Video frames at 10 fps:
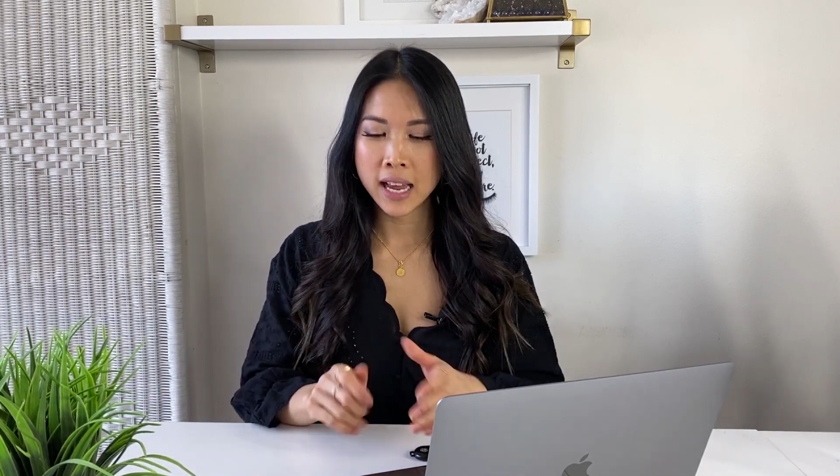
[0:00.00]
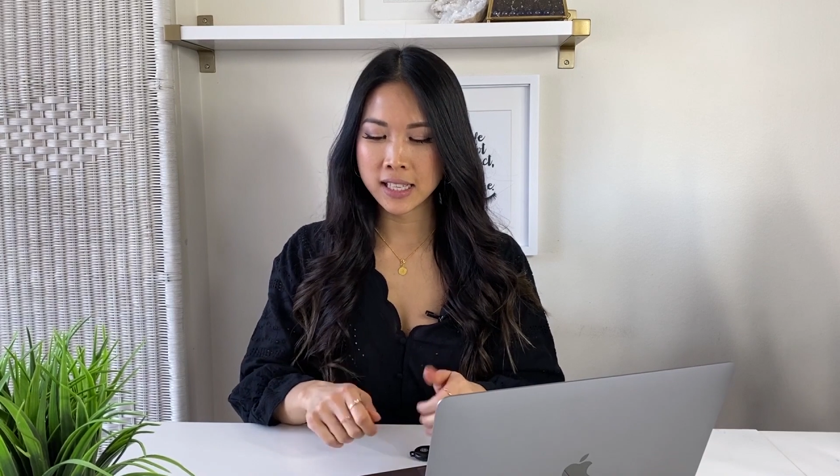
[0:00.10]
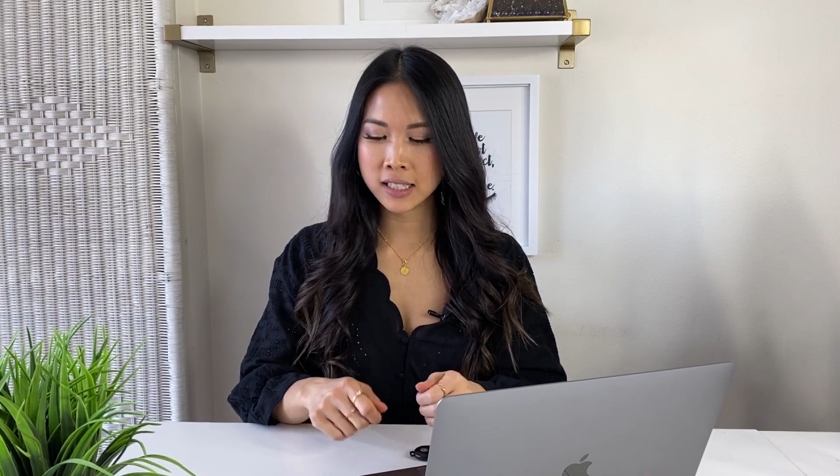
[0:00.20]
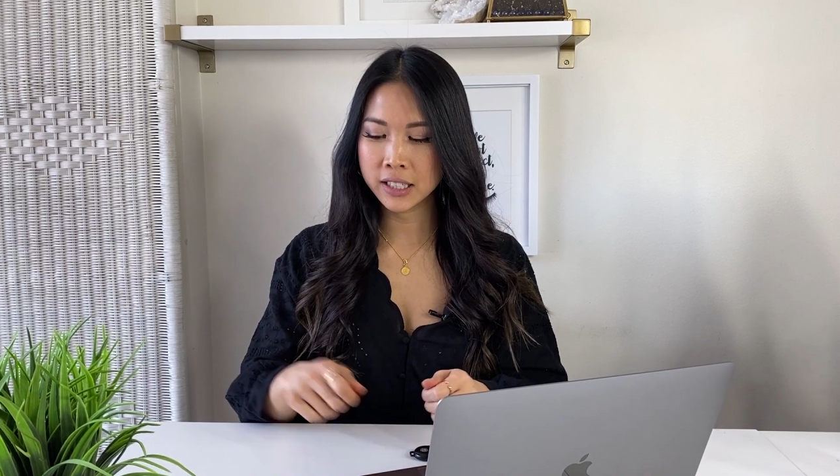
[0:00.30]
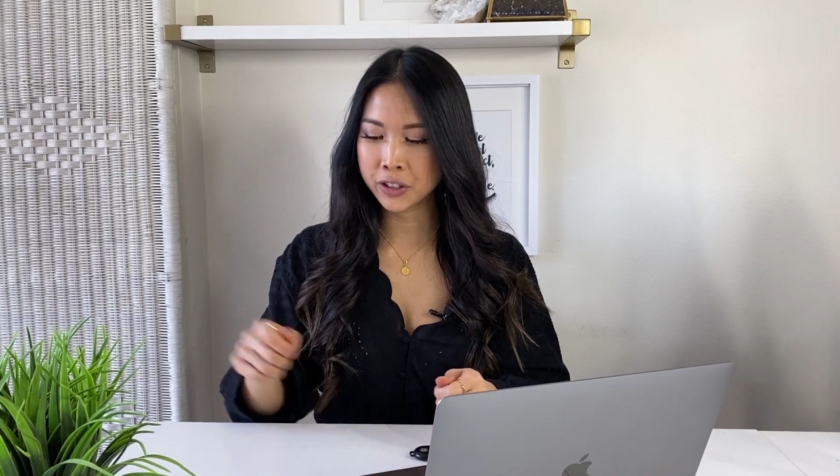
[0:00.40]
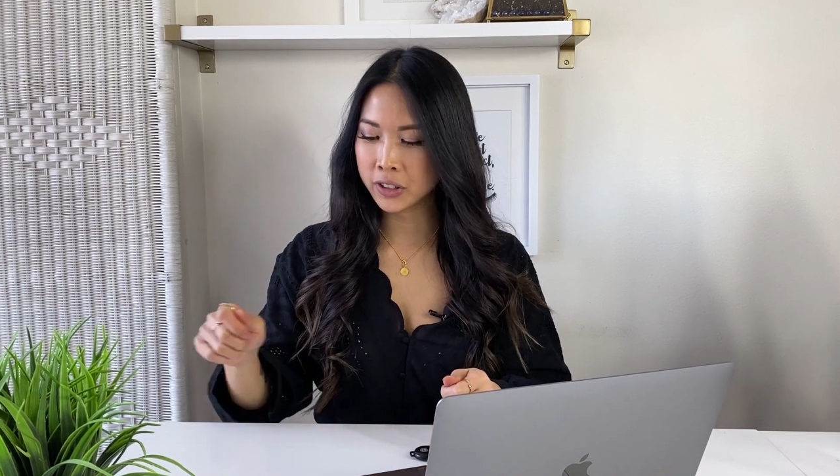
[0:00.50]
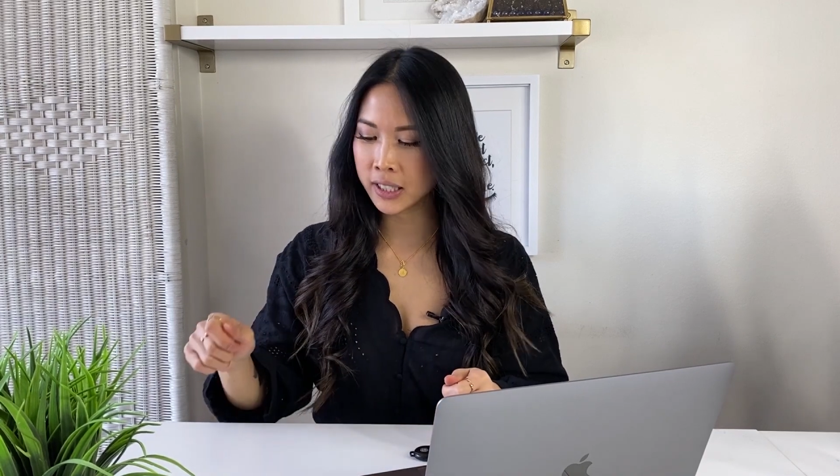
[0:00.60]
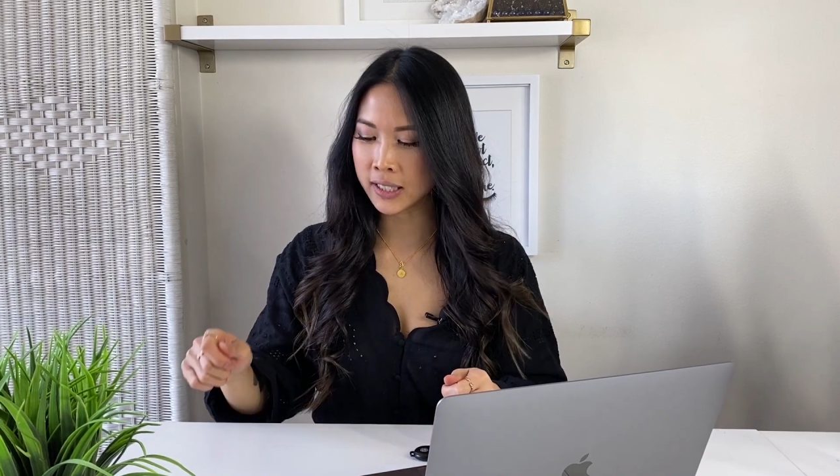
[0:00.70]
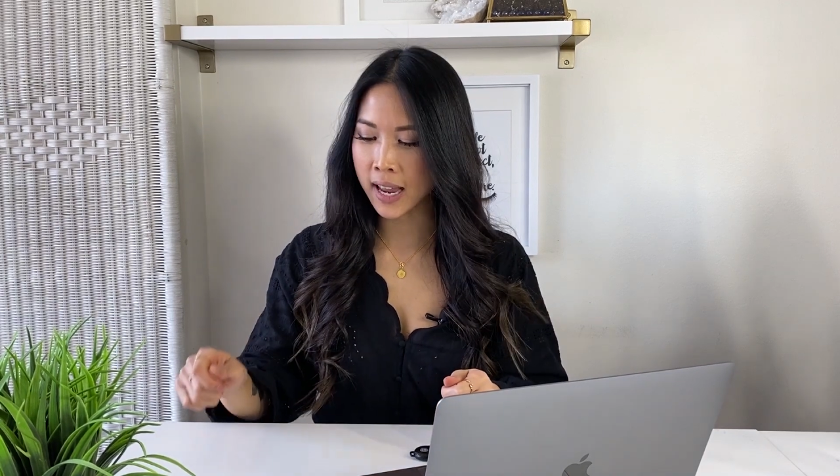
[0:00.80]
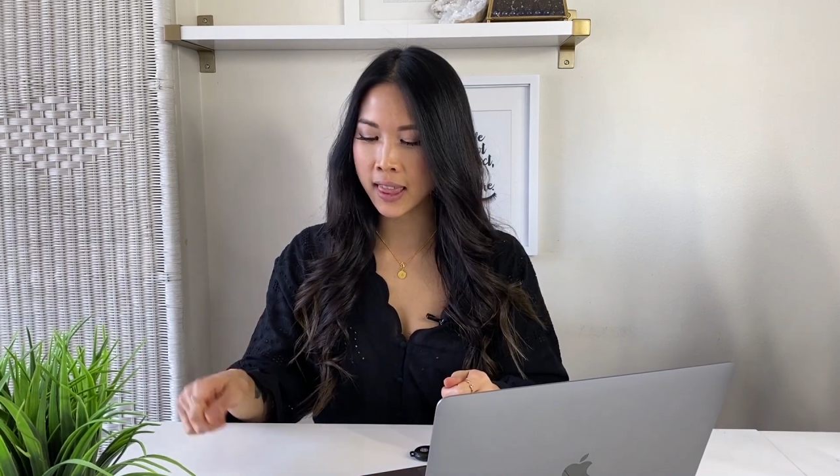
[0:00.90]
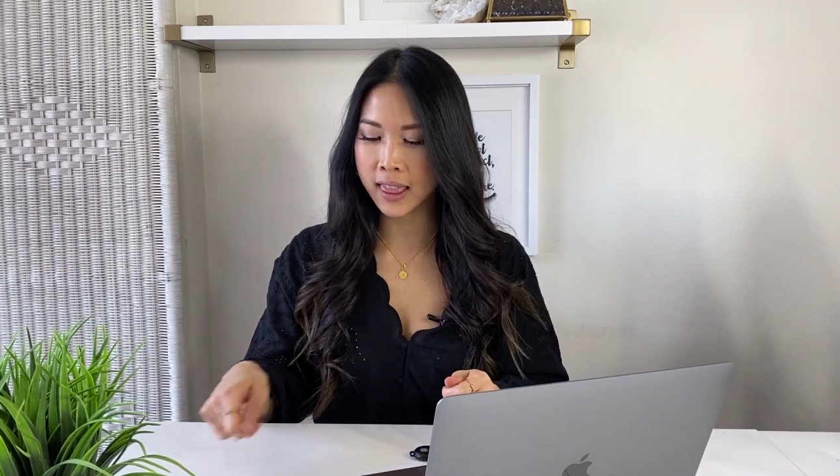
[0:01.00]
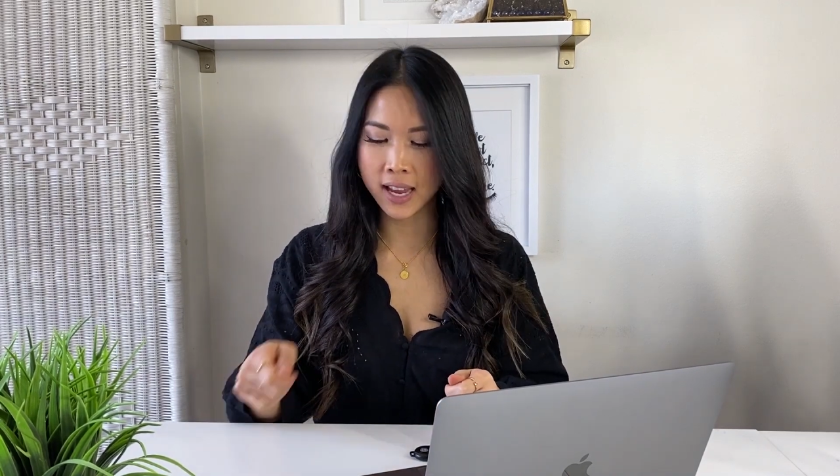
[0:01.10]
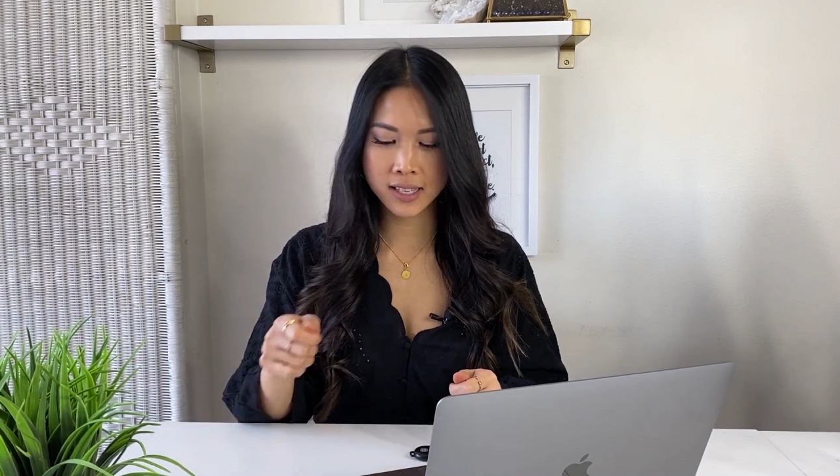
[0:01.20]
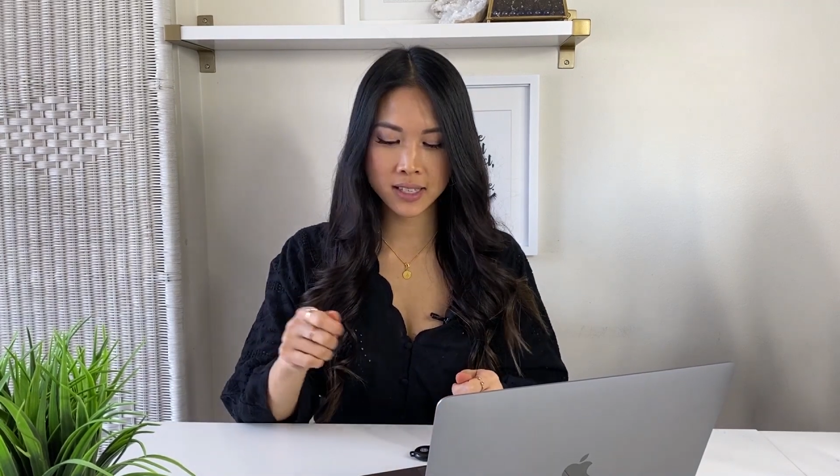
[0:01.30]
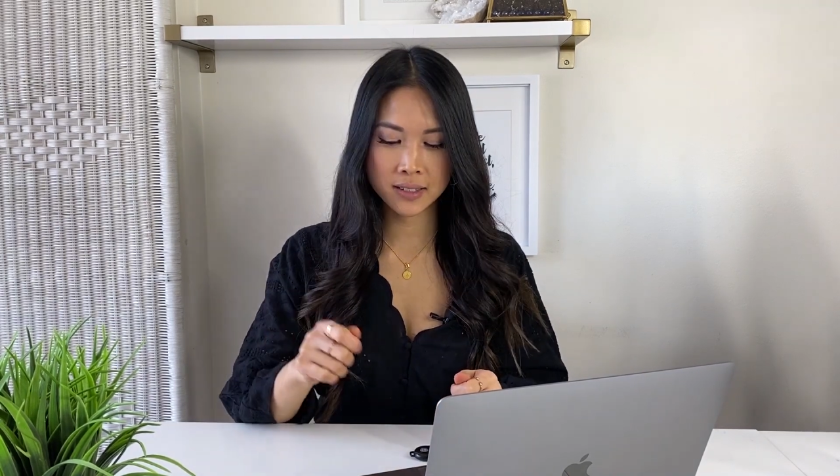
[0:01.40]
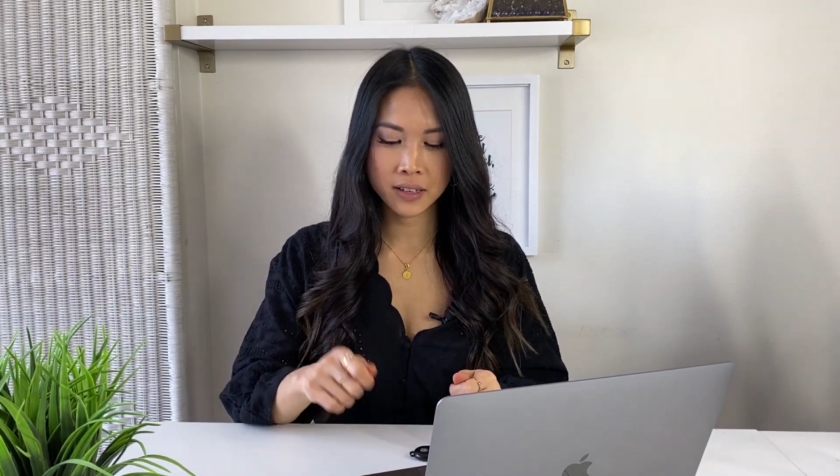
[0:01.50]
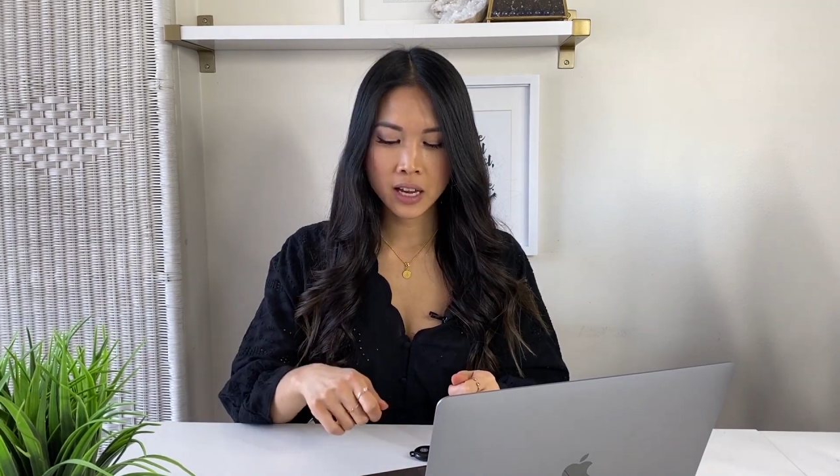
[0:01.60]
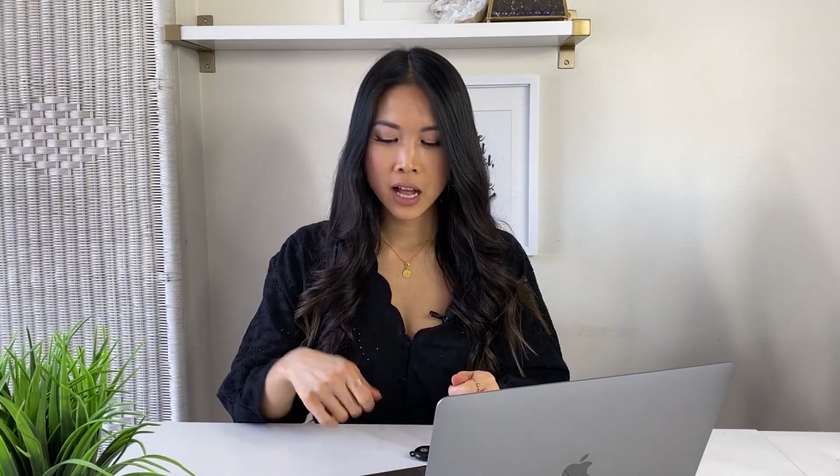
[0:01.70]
It's literally like this.